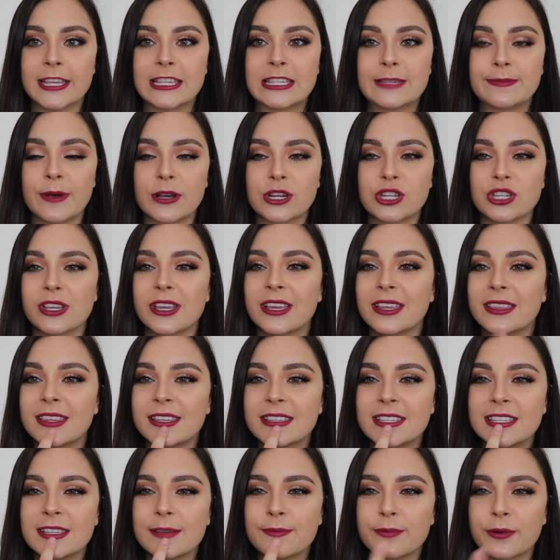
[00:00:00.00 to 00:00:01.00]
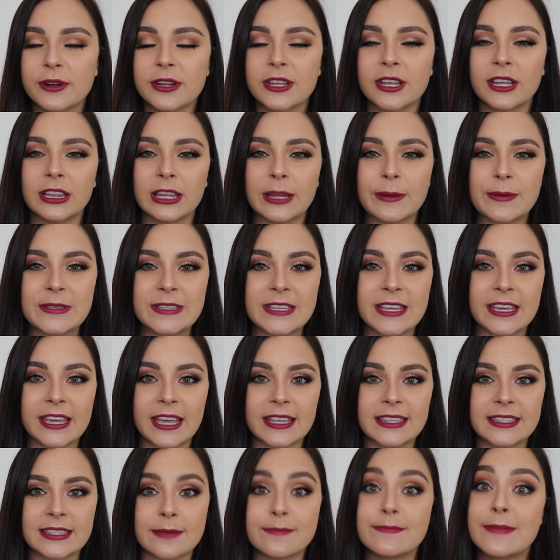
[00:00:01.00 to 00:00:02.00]
Especially, this is a pretty good lipstick.
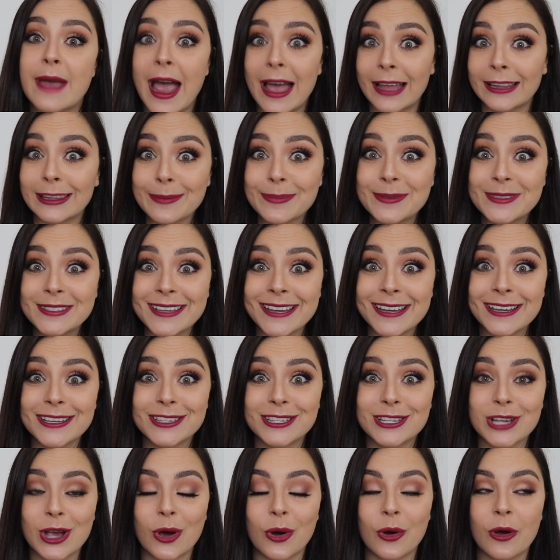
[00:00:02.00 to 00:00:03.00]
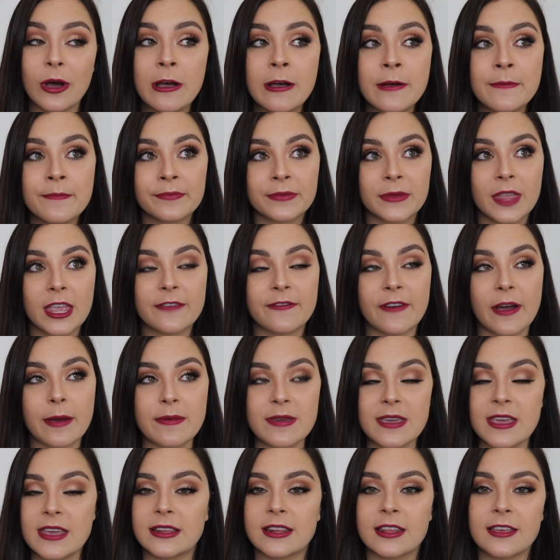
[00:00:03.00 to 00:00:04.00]
It's a matte lipstick, so if
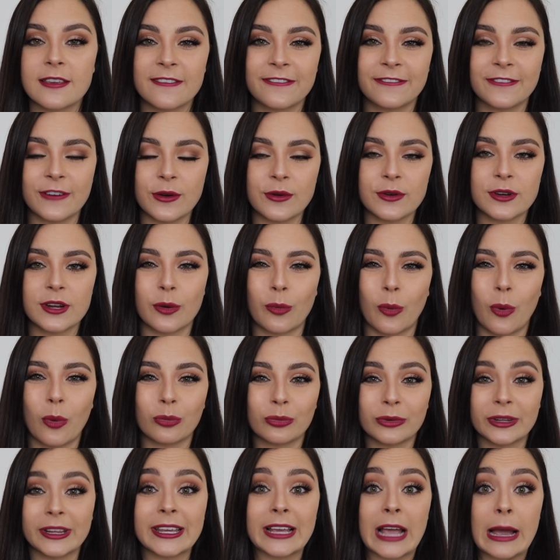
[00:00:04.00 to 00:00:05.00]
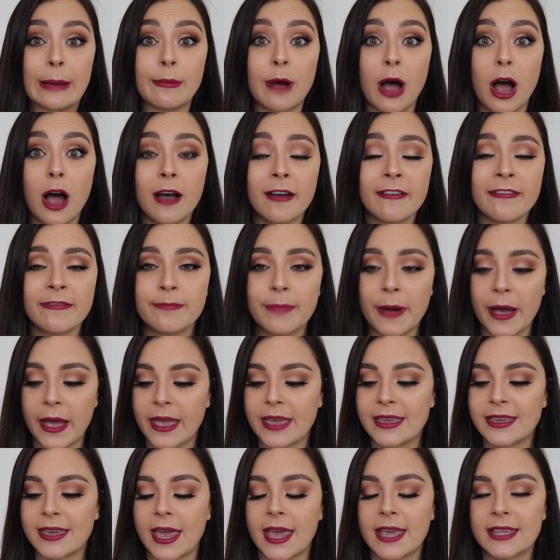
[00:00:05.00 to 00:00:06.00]
I'm eating food, it won't really come off,
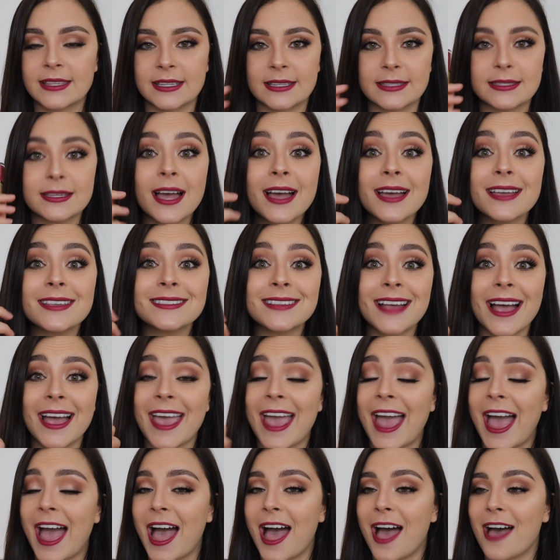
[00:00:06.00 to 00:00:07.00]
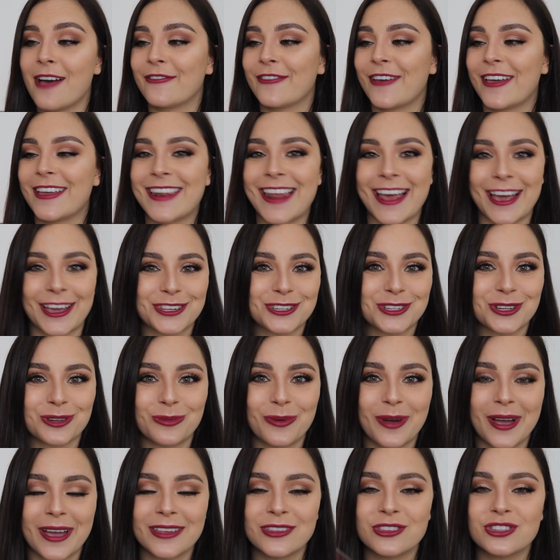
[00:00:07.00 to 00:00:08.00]
but in case it does, I have an
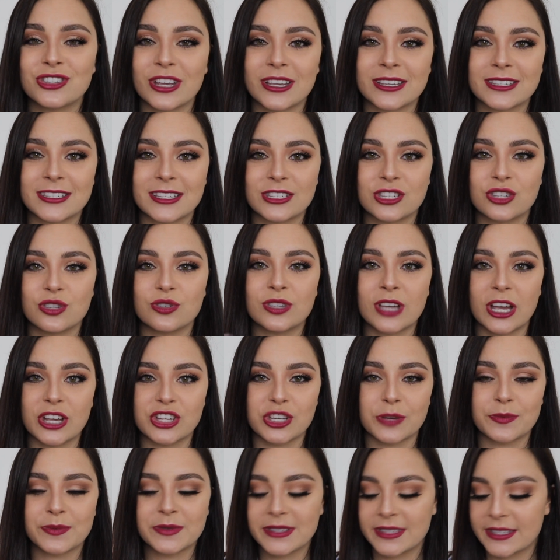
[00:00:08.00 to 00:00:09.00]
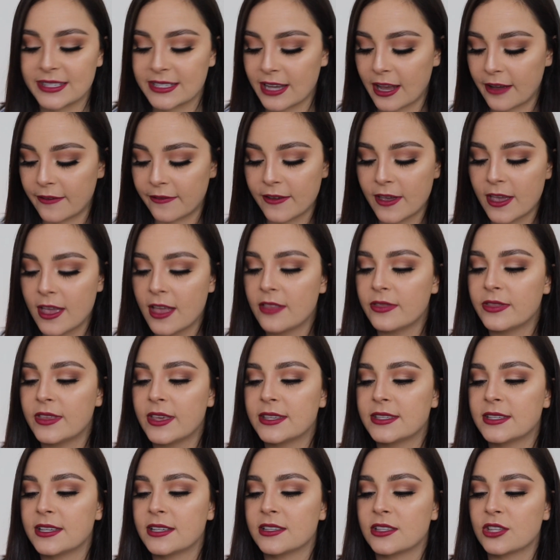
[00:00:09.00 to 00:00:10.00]
extra one just to do touch-ups and stuff.
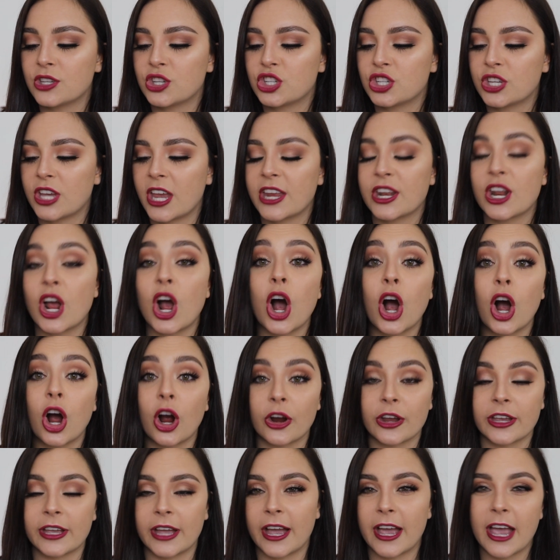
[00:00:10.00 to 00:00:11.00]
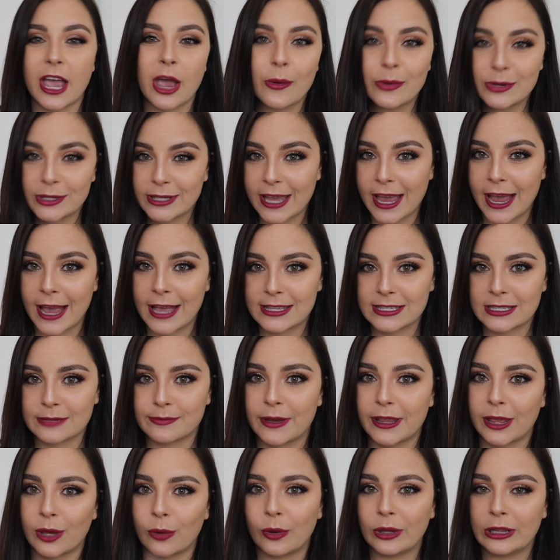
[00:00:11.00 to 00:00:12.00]
This is the shade Aria. I always get asked
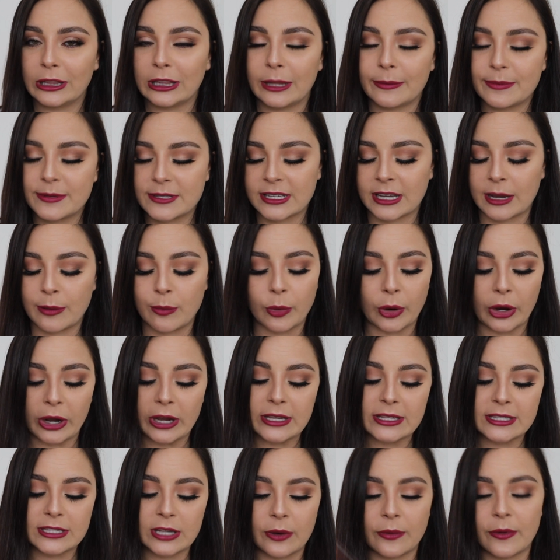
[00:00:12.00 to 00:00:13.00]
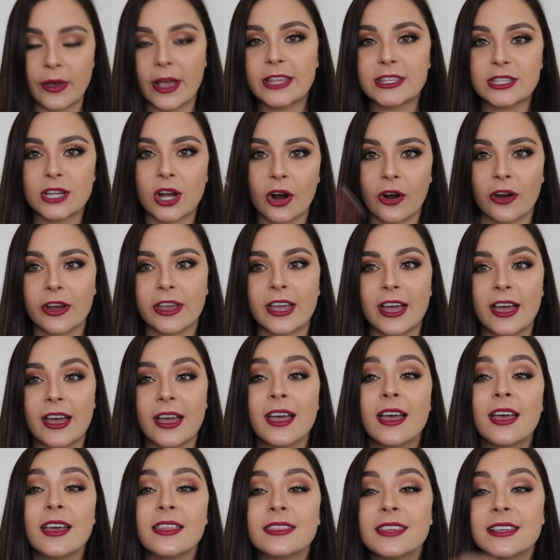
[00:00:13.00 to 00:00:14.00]
about like what lipstick I'm wearing, so it's Aria.